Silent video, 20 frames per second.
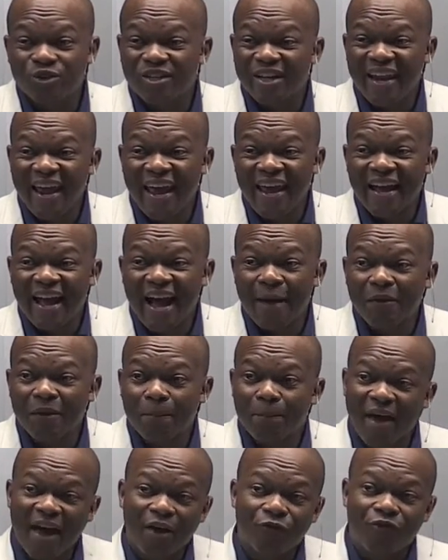delay
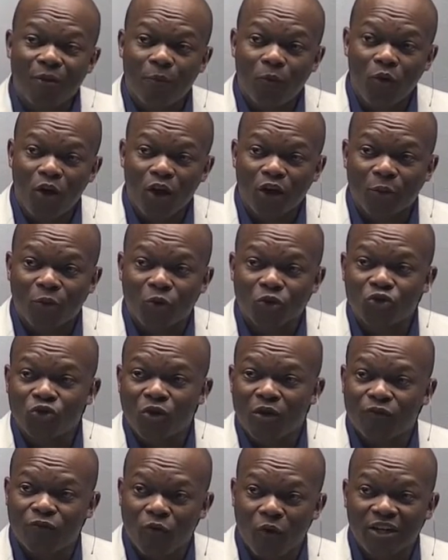coming back from work because
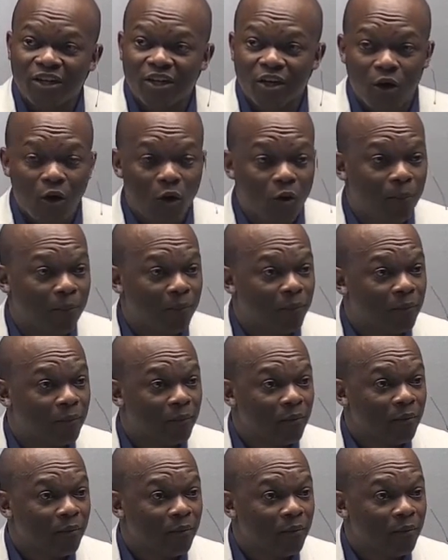you're avoiding home?